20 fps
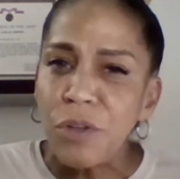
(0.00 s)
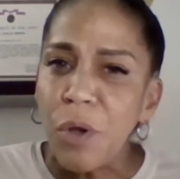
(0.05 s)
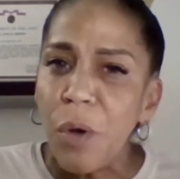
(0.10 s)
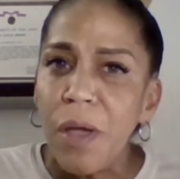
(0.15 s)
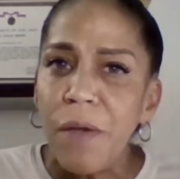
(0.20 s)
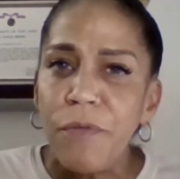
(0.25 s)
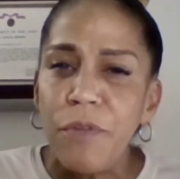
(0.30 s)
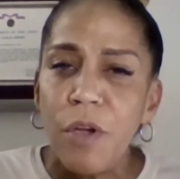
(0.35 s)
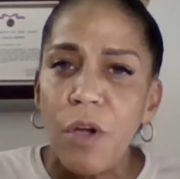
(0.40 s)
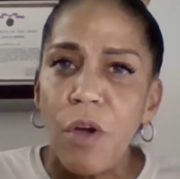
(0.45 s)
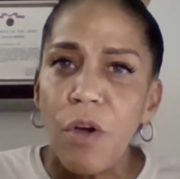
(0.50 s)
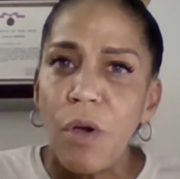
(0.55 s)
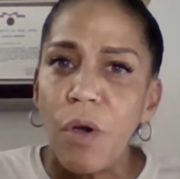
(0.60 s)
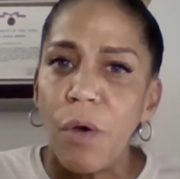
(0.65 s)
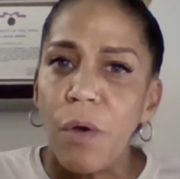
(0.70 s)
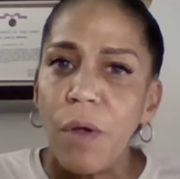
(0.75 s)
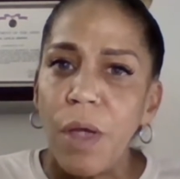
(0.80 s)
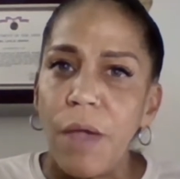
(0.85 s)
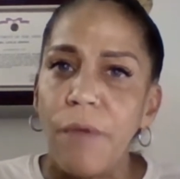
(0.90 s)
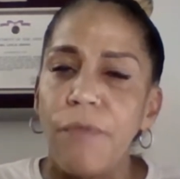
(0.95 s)
So if
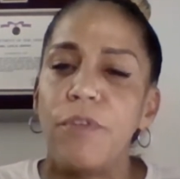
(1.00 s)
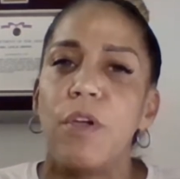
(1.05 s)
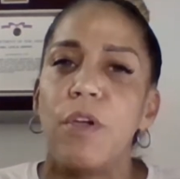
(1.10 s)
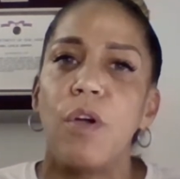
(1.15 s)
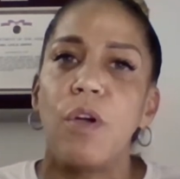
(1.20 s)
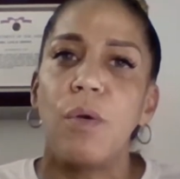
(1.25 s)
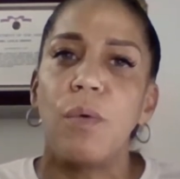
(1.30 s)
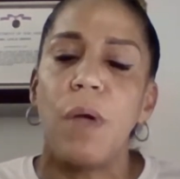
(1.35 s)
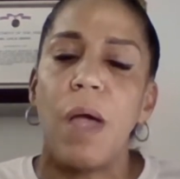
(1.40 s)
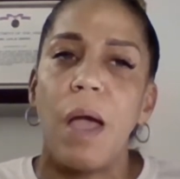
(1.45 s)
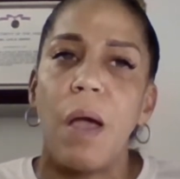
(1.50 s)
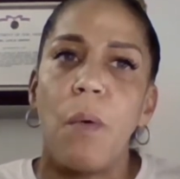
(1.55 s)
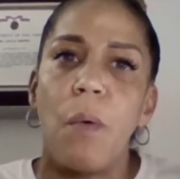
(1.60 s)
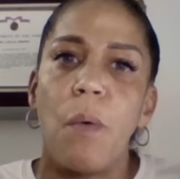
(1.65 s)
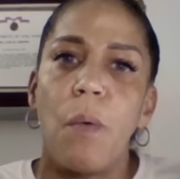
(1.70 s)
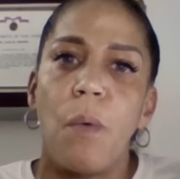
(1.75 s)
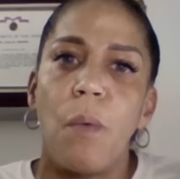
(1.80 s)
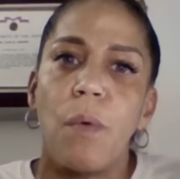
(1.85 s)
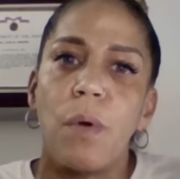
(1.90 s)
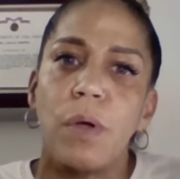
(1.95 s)
your
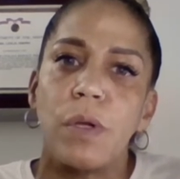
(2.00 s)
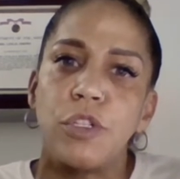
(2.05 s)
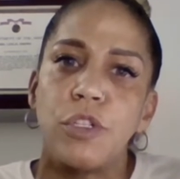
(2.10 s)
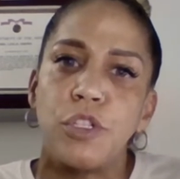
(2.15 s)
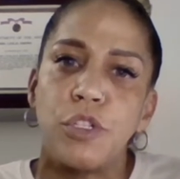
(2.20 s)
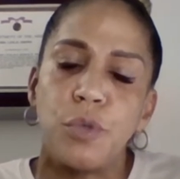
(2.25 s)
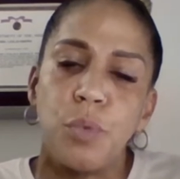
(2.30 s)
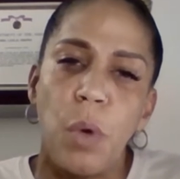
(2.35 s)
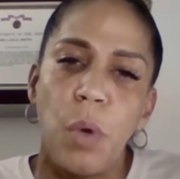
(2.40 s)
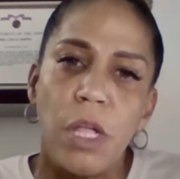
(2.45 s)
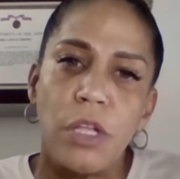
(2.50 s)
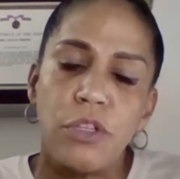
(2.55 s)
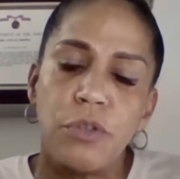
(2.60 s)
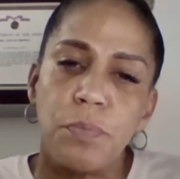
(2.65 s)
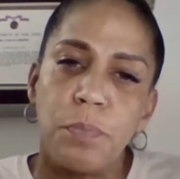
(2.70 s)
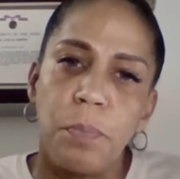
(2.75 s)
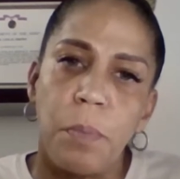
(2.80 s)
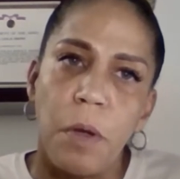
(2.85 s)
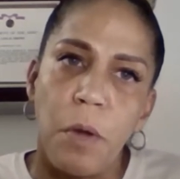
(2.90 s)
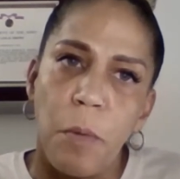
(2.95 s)

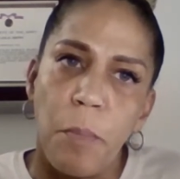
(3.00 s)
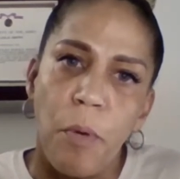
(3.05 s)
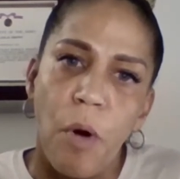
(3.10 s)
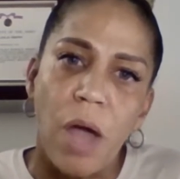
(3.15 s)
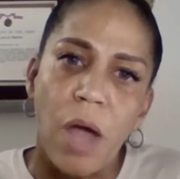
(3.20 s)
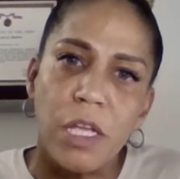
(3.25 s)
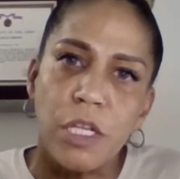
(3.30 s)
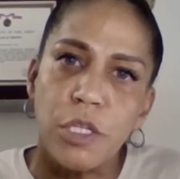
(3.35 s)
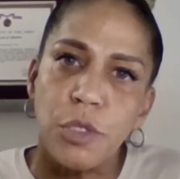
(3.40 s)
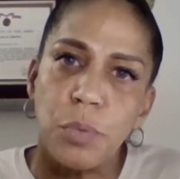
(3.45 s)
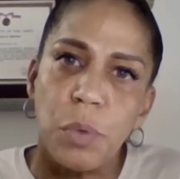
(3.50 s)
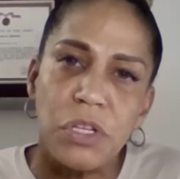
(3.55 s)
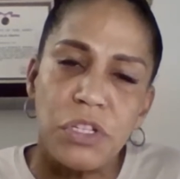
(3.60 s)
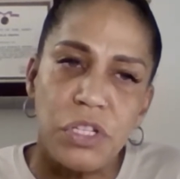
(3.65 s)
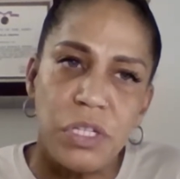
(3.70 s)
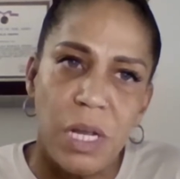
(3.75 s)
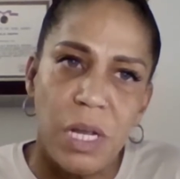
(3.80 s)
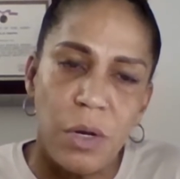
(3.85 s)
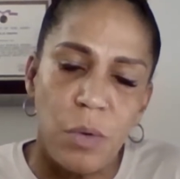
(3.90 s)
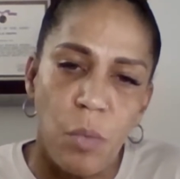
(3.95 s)
switch or your product
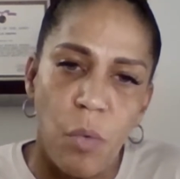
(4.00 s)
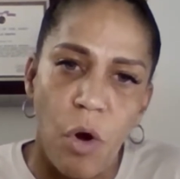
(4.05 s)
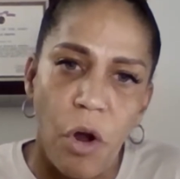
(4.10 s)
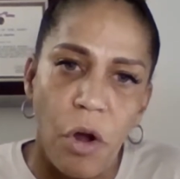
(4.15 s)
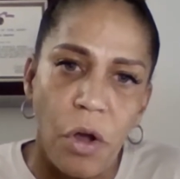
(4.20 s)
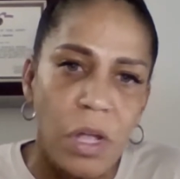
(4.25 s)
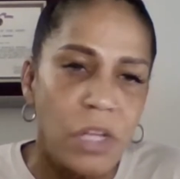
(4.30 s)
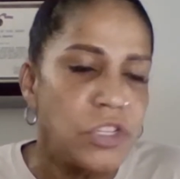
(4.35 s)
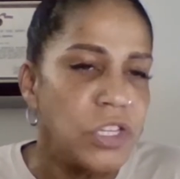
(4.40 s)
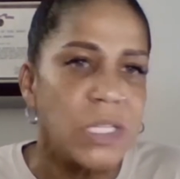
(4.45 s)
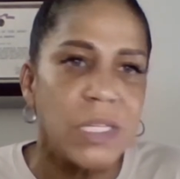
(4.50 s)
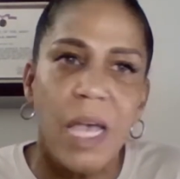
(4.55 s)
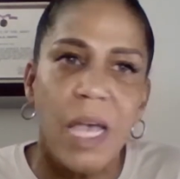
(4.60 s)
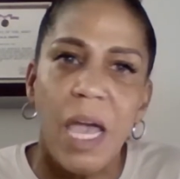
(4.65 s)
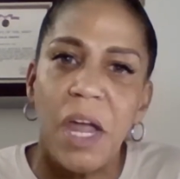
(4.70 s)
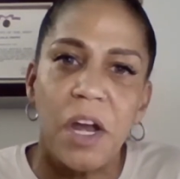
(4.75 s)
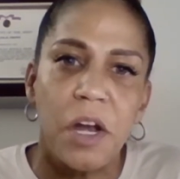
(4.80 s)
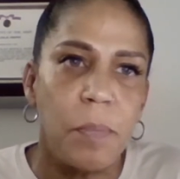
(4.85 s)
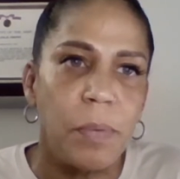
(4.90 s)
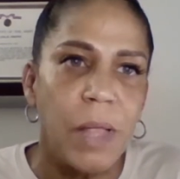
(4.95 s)
switch didn't work, just go
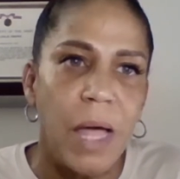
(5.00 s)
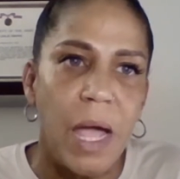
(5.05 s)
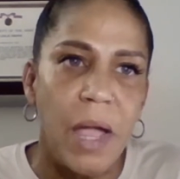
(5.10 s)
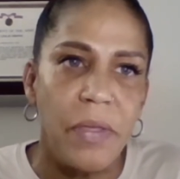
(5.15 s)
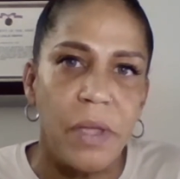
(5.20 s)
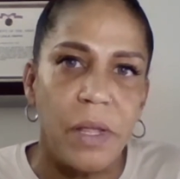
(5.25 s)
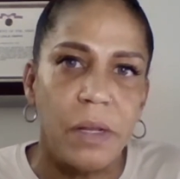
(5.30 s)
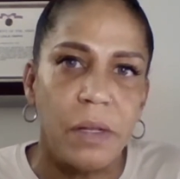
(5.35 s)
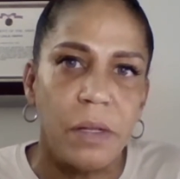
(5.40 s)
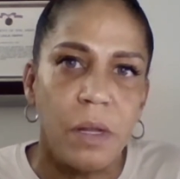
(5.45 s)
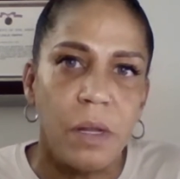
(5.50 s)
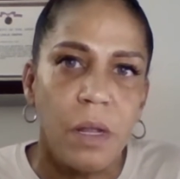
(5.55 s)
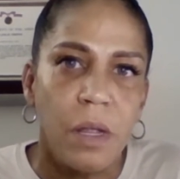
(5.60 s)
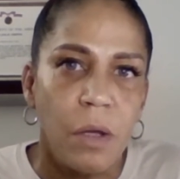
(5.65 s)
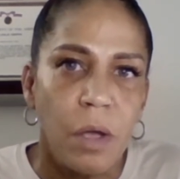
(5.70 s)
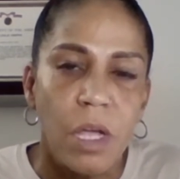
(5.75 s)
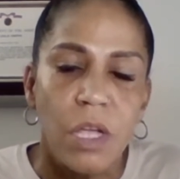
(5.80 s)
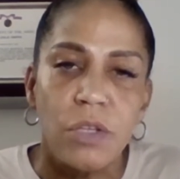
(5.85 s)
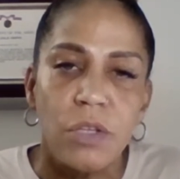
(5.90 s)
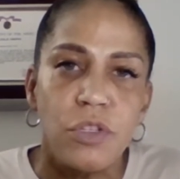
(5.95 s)
ahead and apply then,
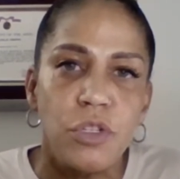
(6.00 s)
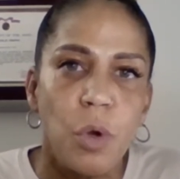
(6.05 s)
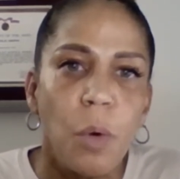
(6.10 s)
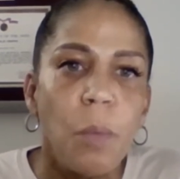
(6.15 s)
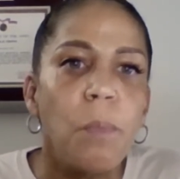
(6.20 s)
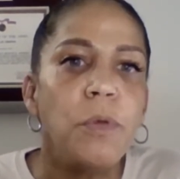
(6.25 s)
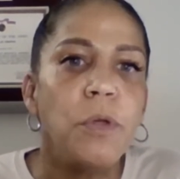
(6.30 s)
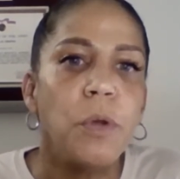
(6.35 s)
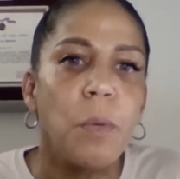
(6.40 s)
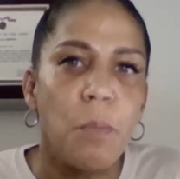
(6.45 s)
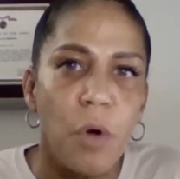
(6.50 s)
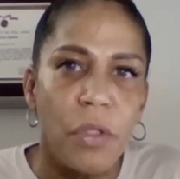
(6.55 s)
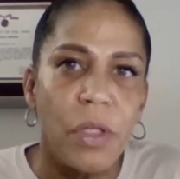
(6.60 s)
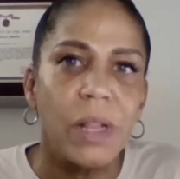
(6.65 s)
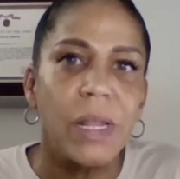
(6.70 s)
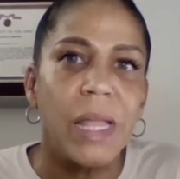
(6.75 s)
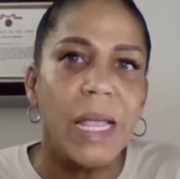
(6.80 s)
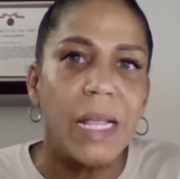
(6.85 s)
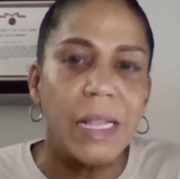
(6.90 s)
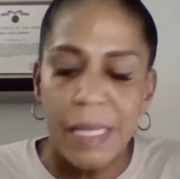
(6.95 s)
because you'll more
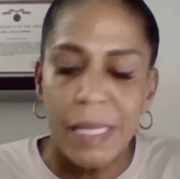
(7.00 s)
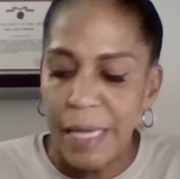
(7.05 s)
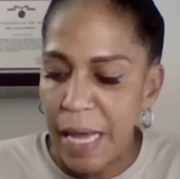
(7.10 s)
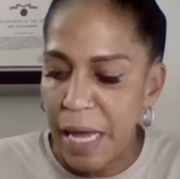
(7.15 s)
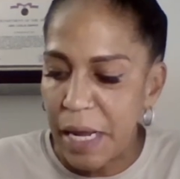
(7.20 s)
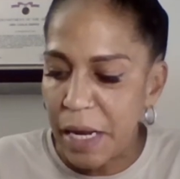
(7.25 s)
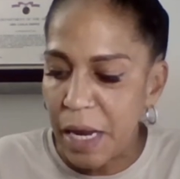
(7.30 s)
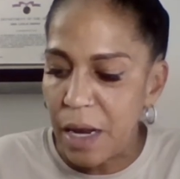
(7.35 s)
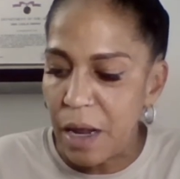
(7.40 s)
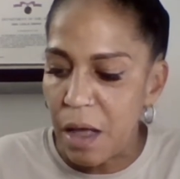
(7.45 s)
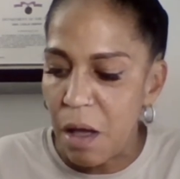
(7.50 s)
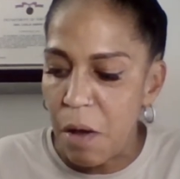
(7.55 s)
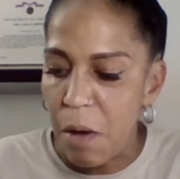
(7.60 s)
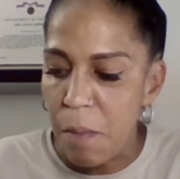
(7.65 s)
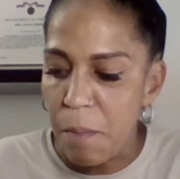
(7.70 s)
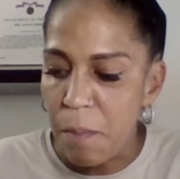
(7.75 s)
than likely get it.